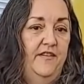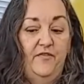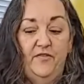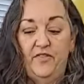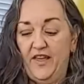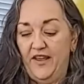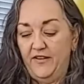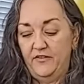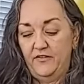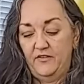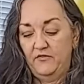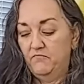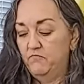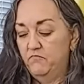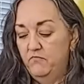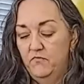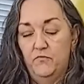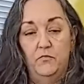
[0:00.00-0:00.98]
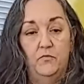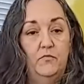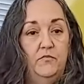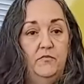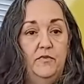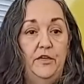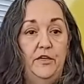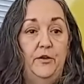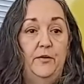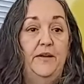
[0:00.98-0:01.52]
That's,
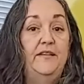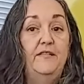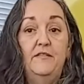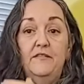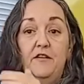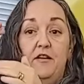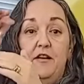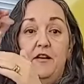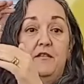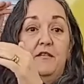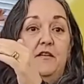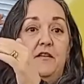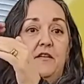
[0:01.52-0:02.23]
it's not